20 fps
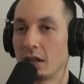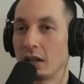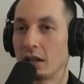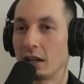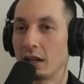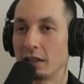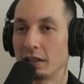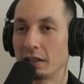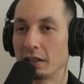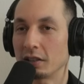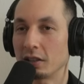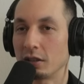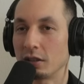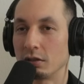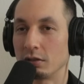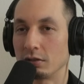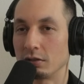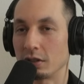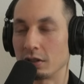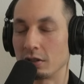I like to
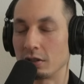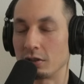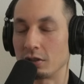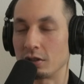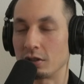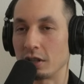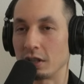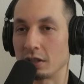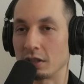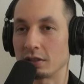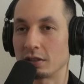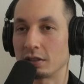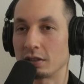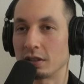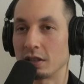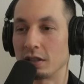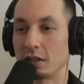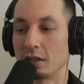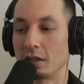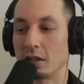use little tricks.
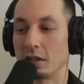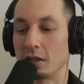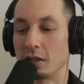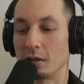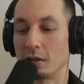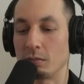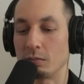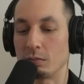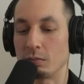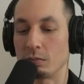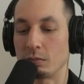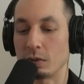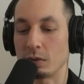Um,